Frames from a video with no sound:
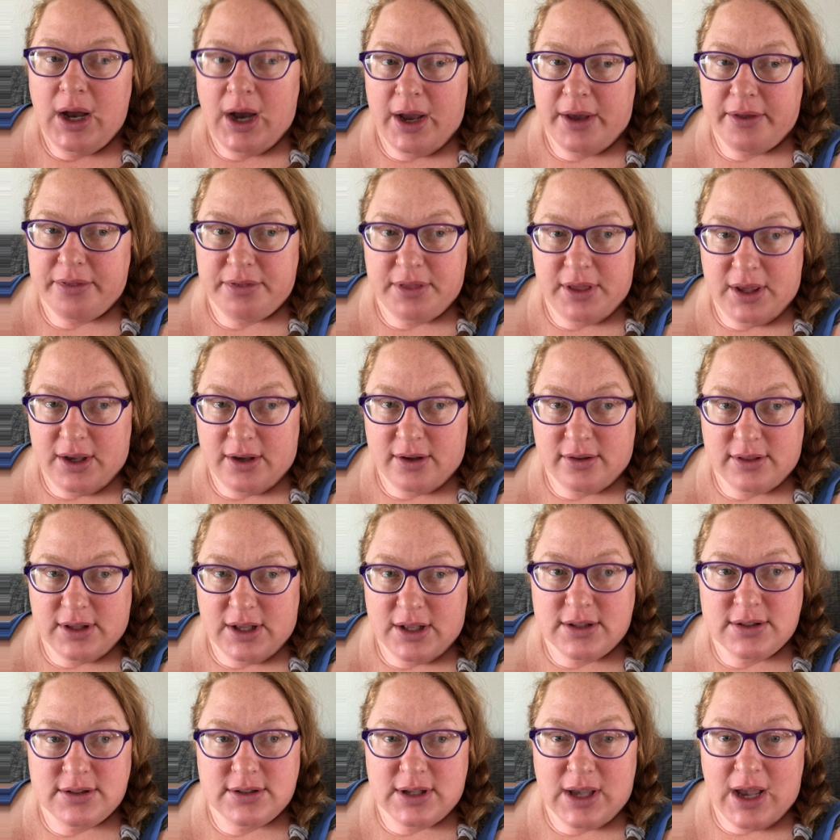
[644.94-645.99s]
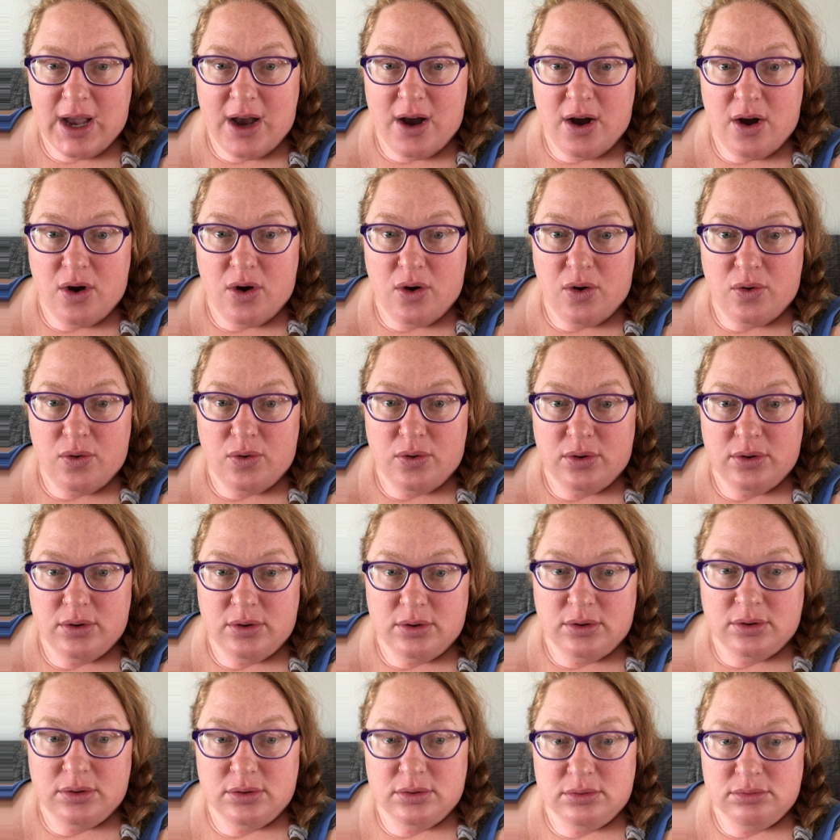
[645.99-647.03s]
I think that's how
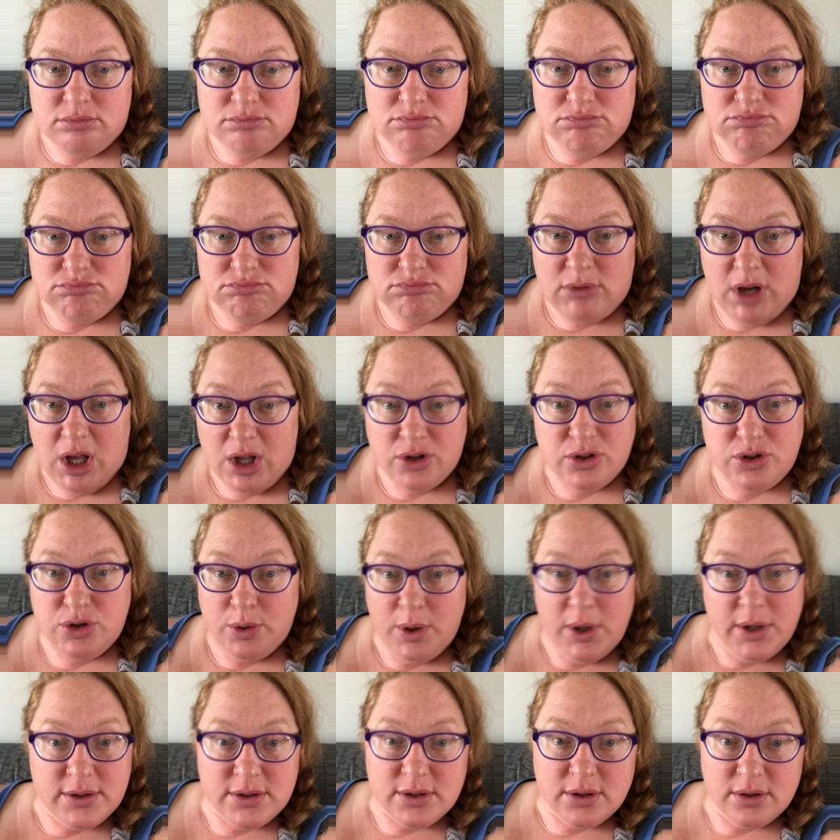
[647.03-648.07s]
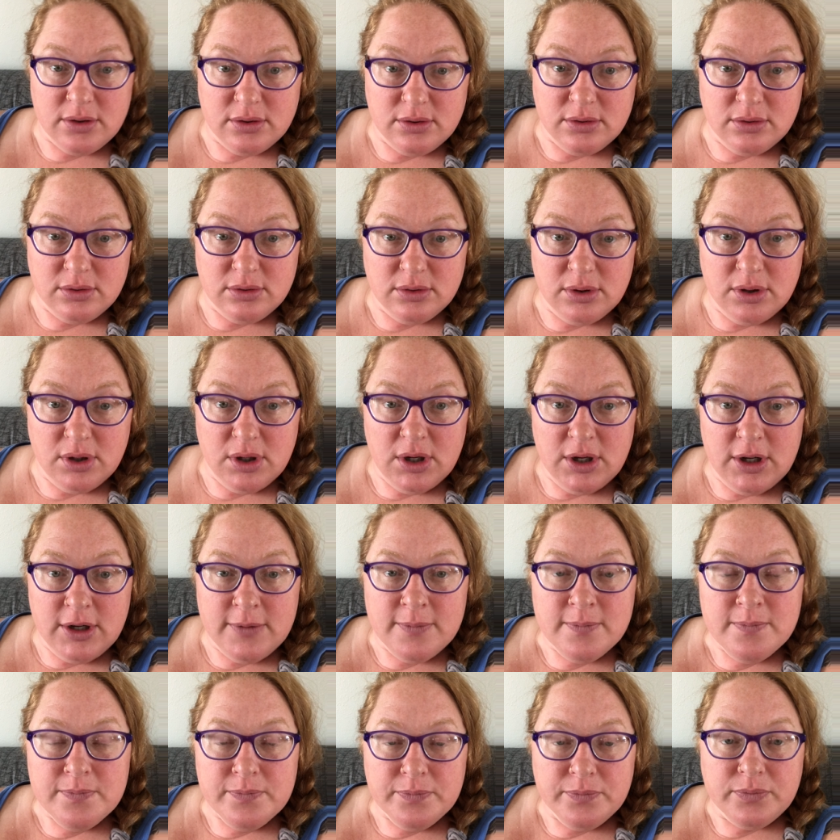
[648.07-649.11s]
I'll do it.
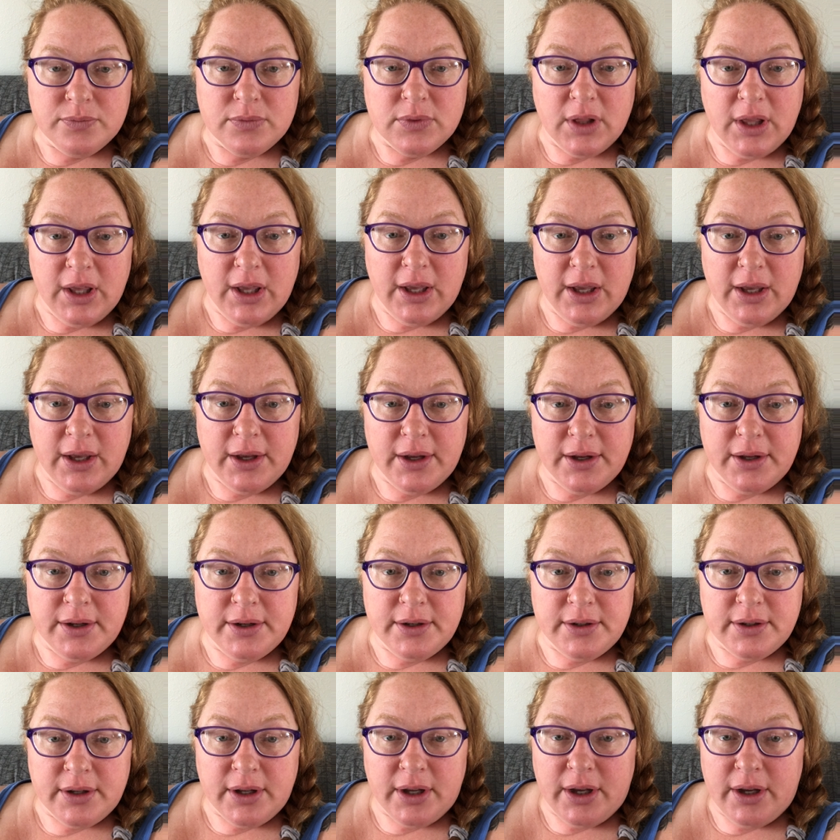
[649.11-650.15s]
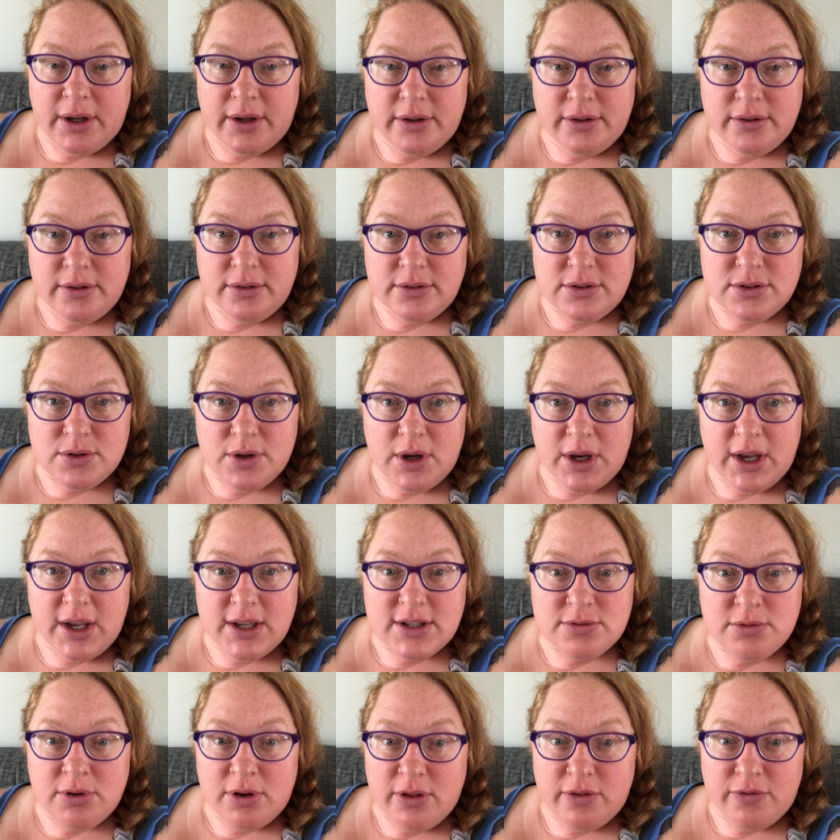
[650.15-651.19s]
And uh, so I
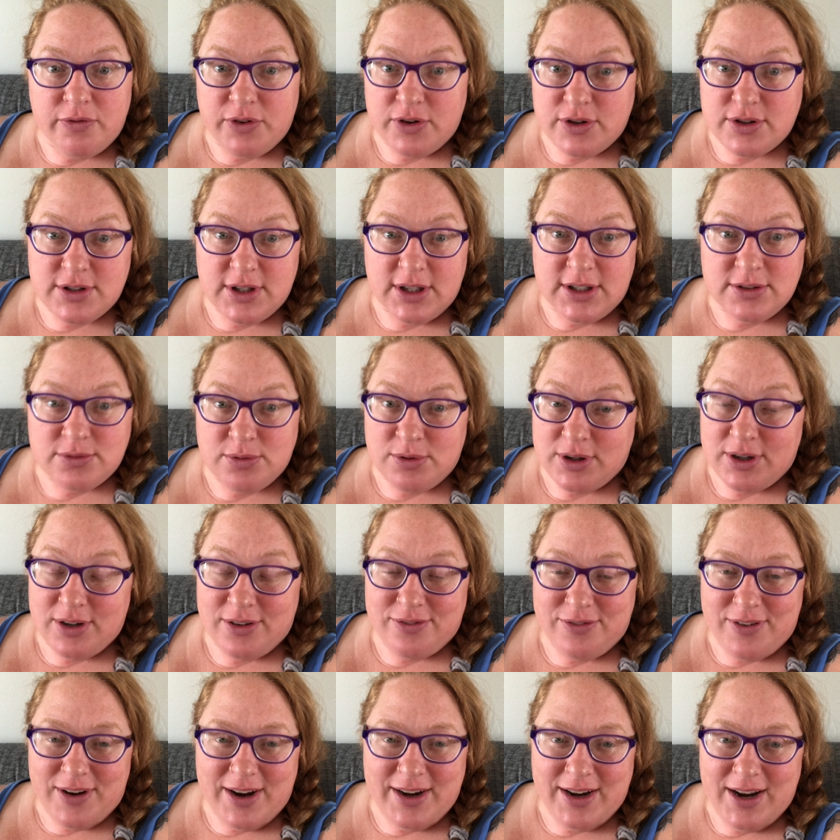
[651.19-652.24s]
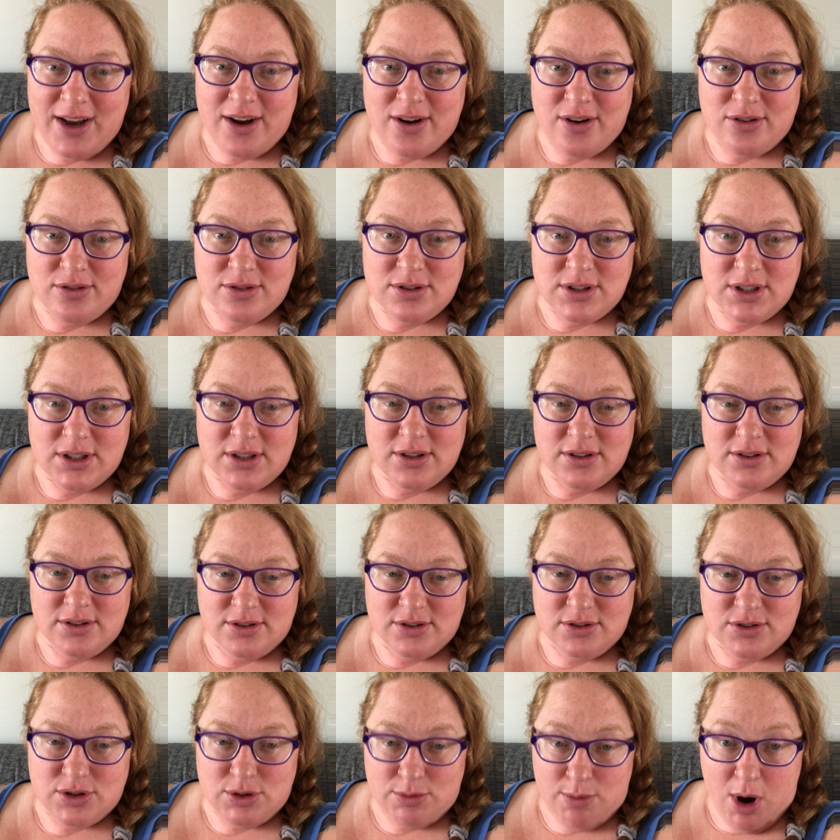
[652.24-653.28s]
guess one of the first things we're going to find out
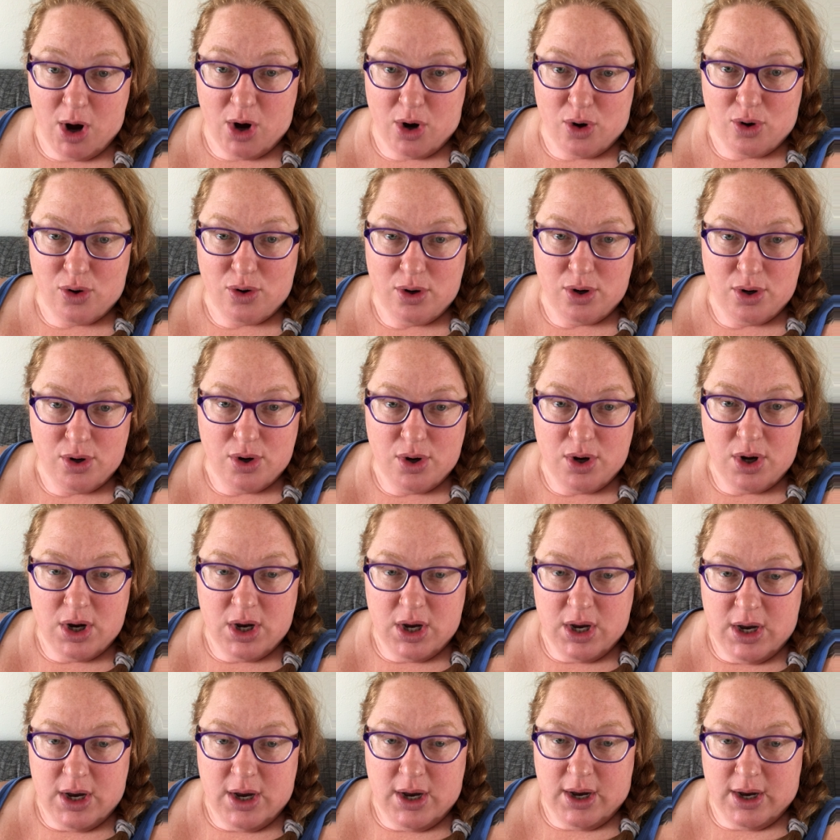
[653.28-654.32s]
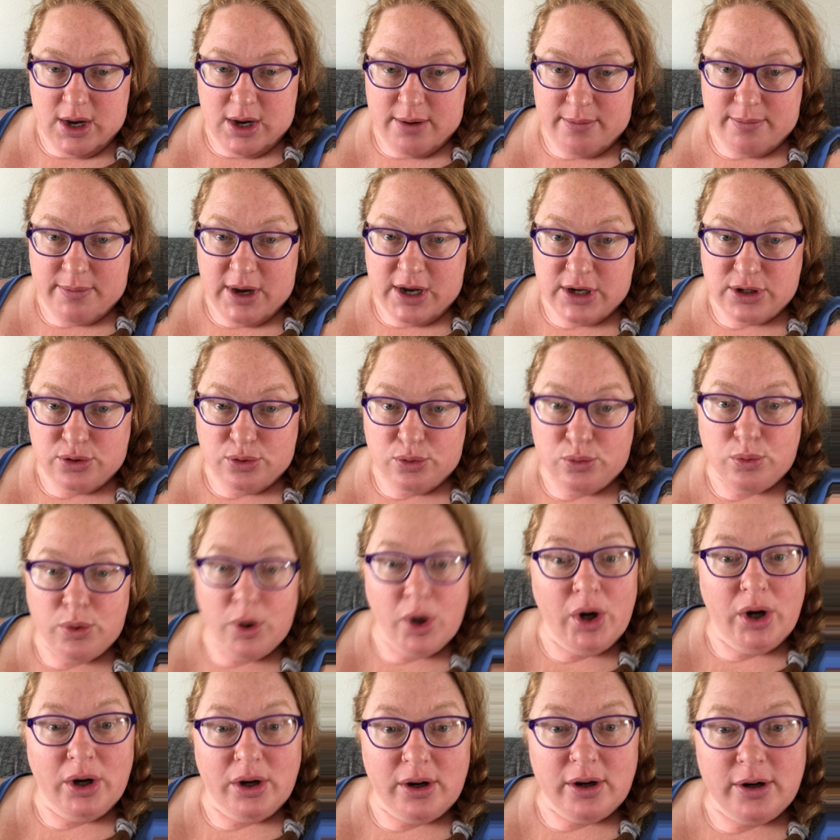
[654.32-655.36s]
tomorrow, um, I do
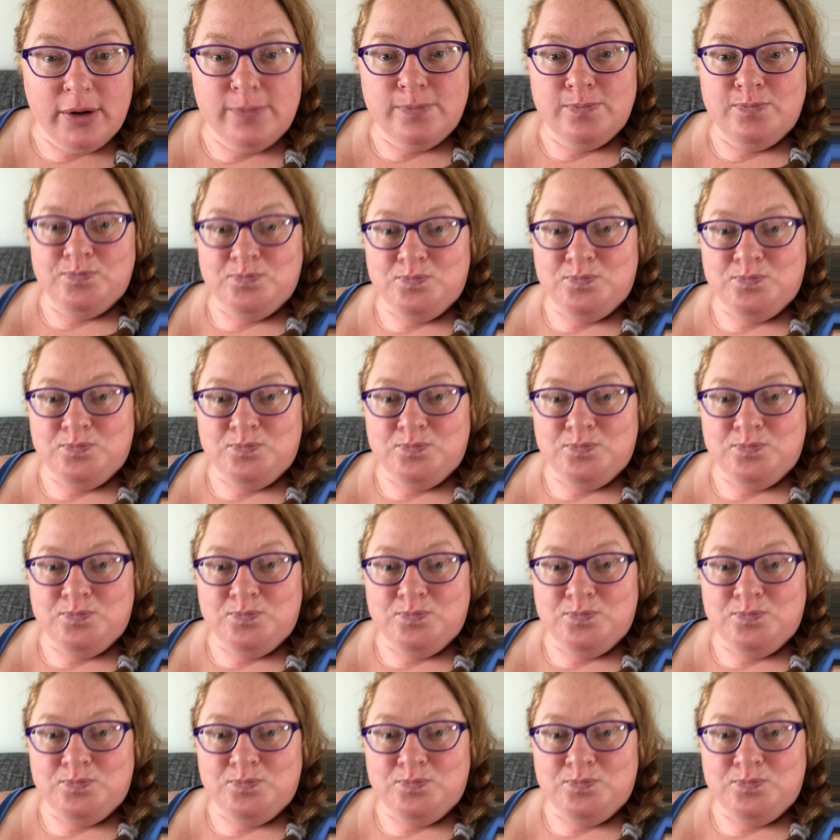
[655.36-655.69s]
work.